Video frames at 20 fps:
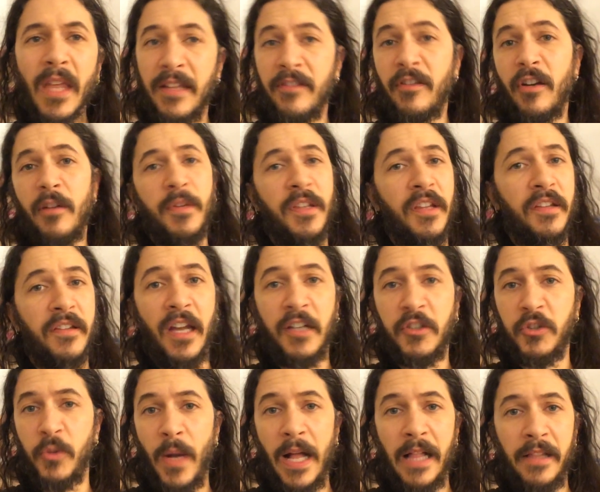In terms of the
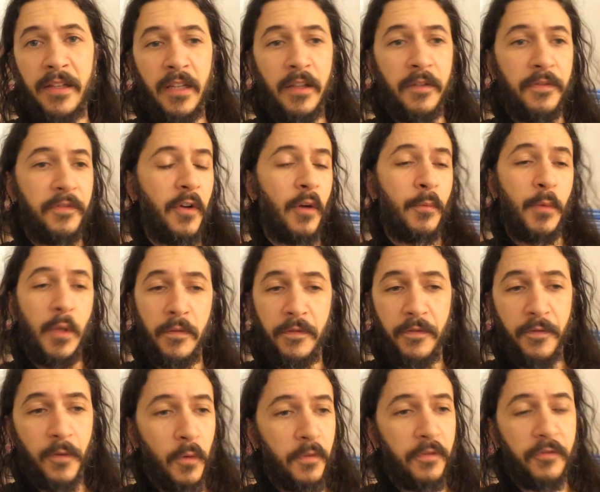sexuality of the film, you have
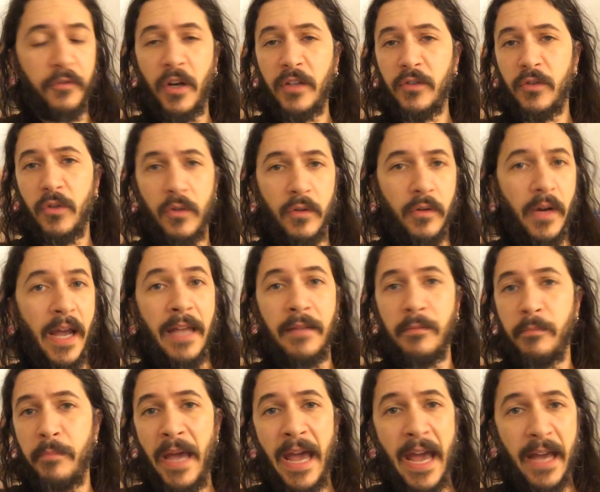full frontal
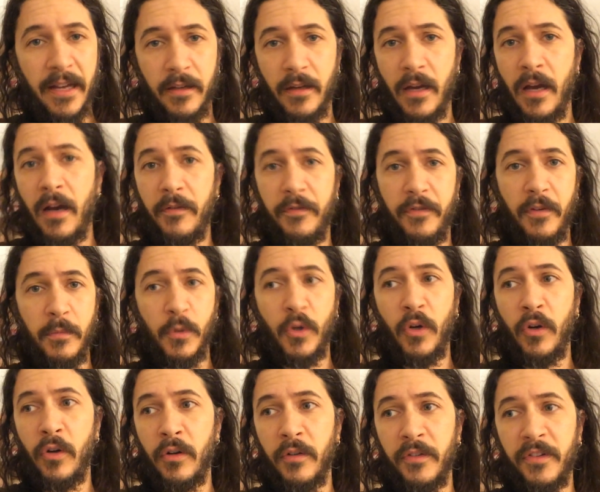and back from
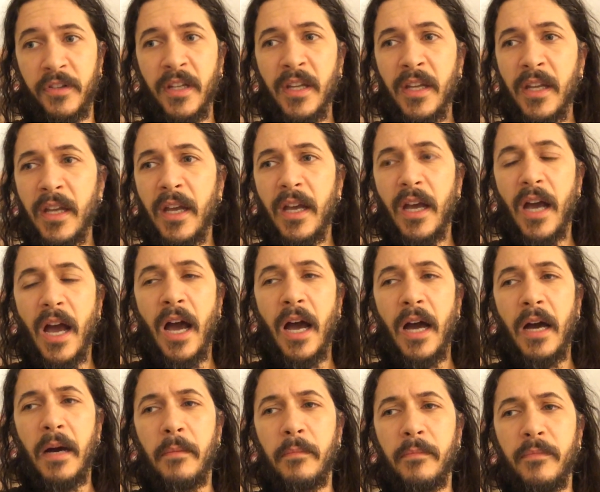girls.
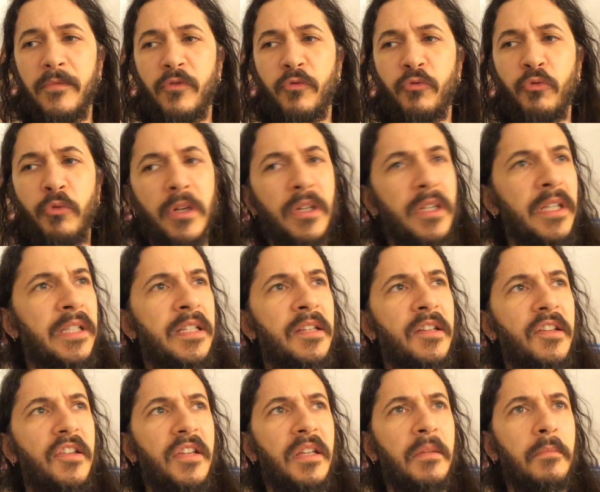Really
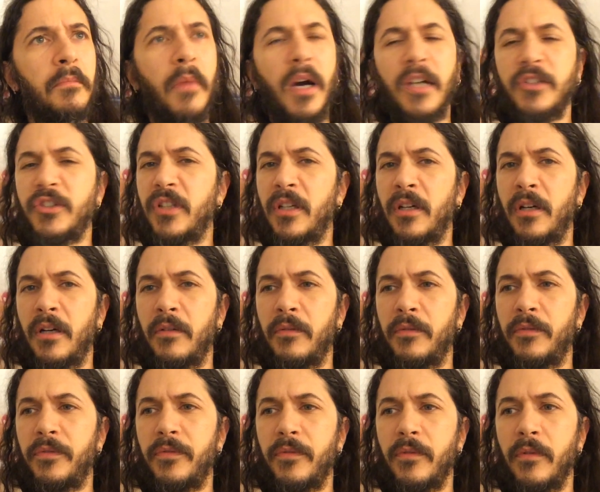didn't see much
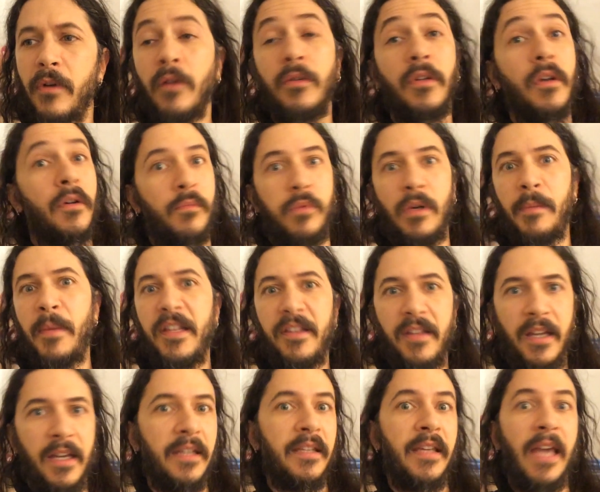of, oh no, what am I
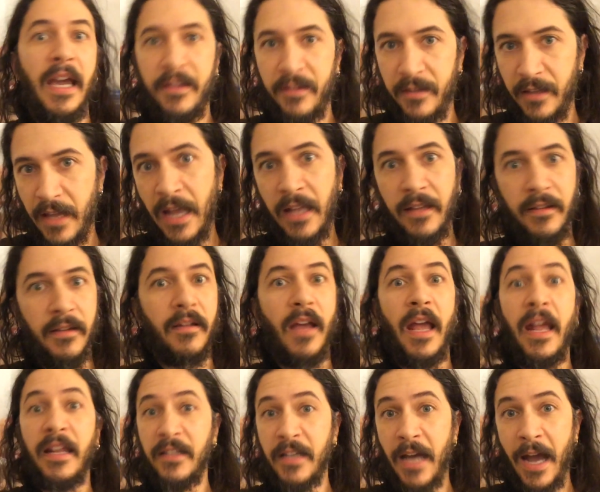saying? Yes,
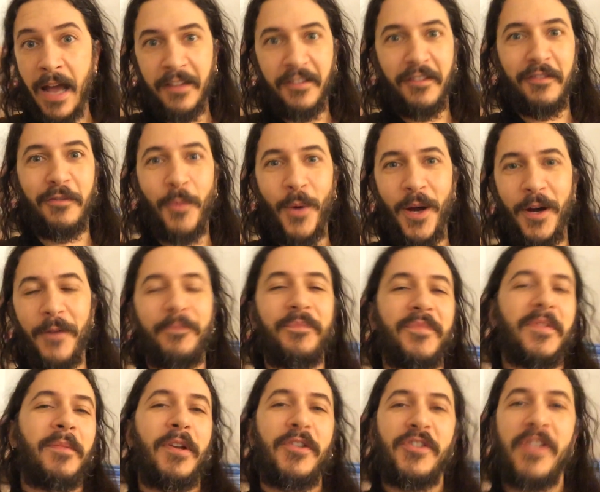and guys as well,
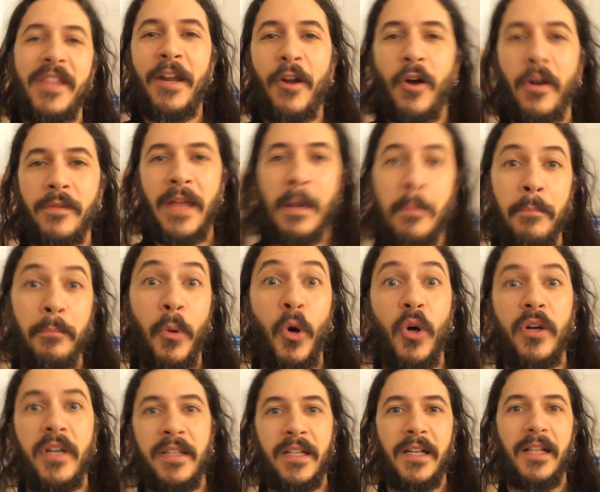especially that
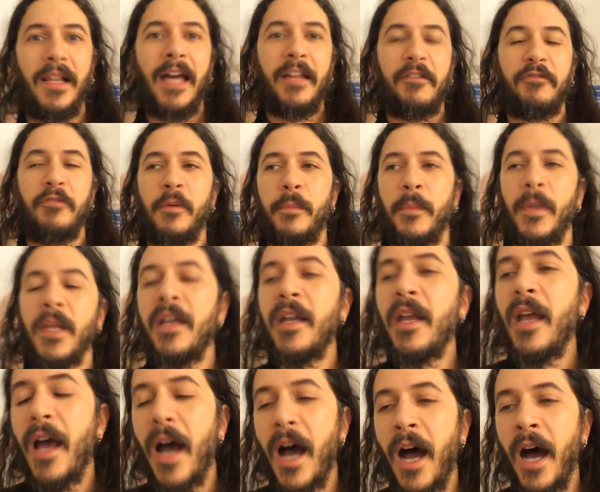book in the classroom.
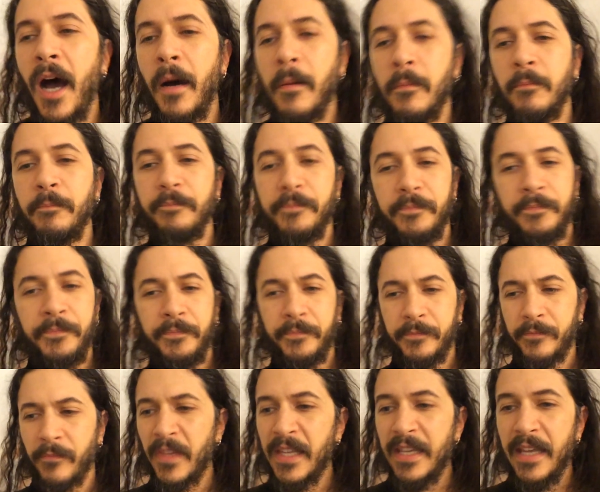
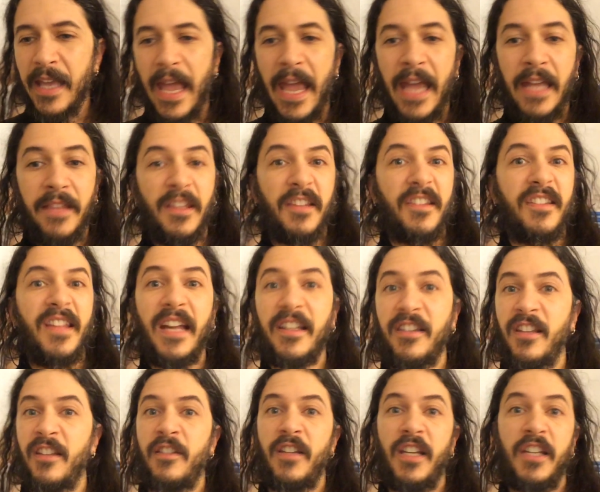and the
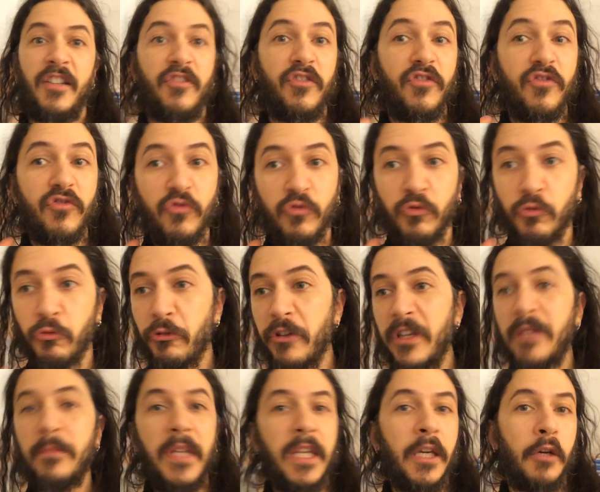sex is
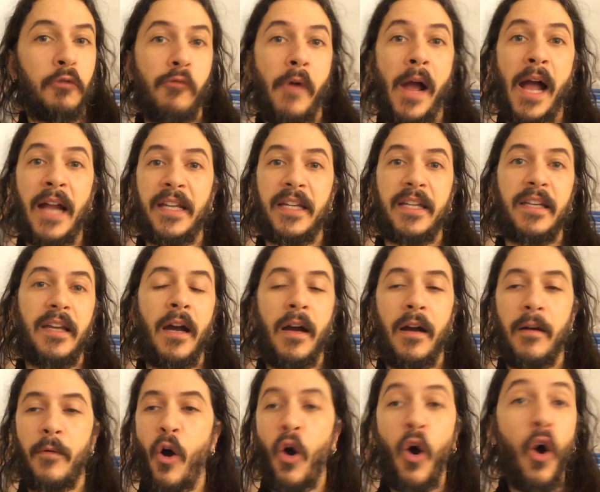extremely erotic.
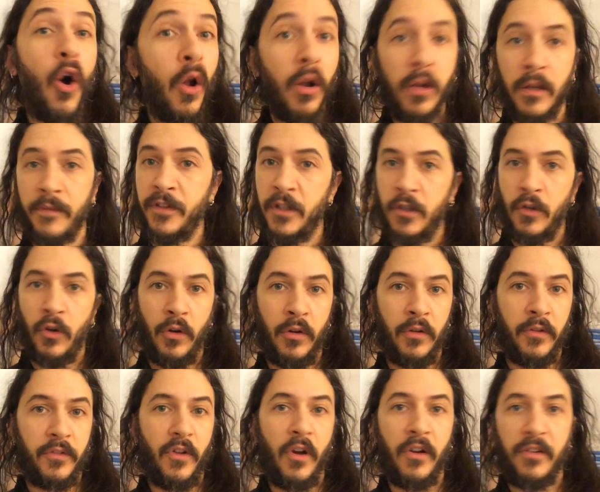All of the
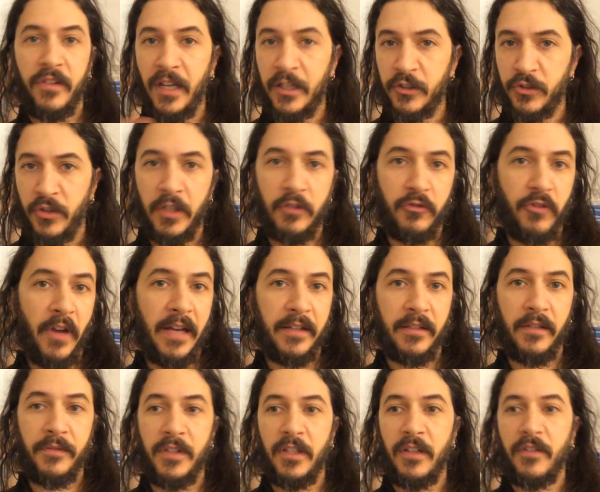girls are sexually
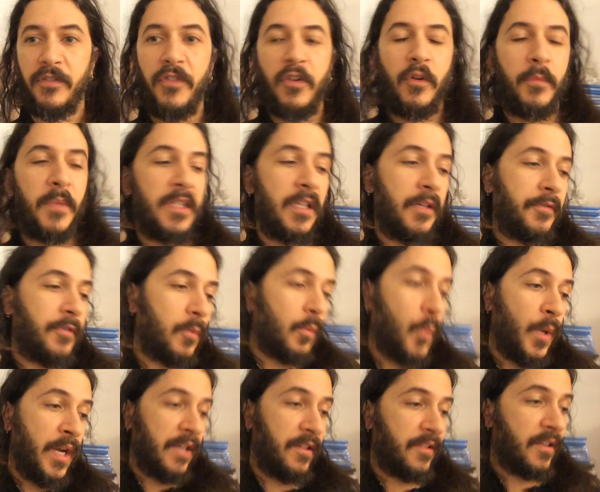attractive in this film in
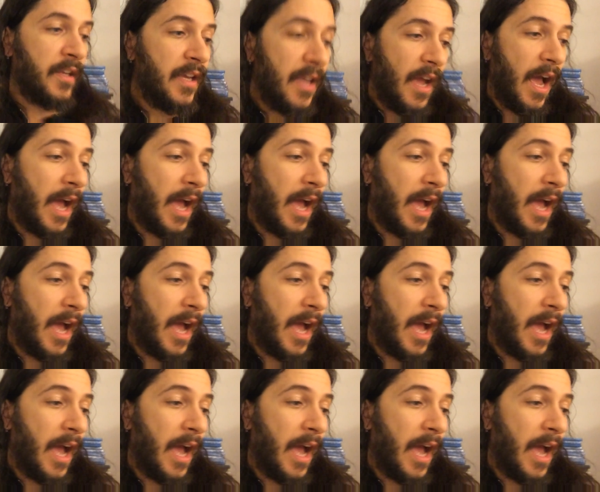different ways.